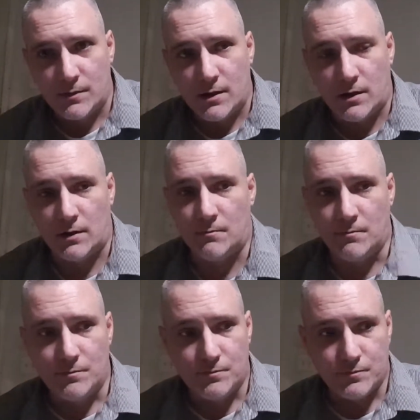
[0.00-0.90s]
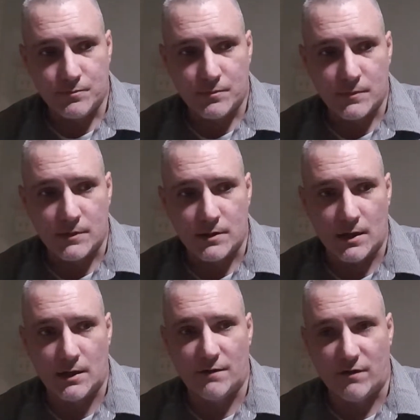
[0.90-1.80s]
Um,
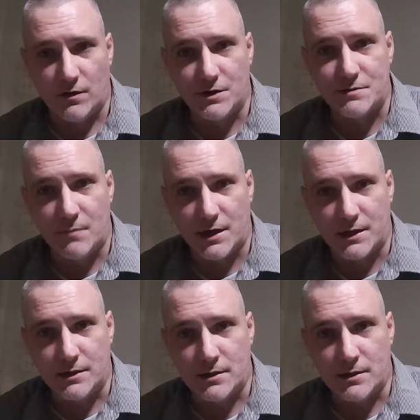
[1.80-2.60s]
I have all this money.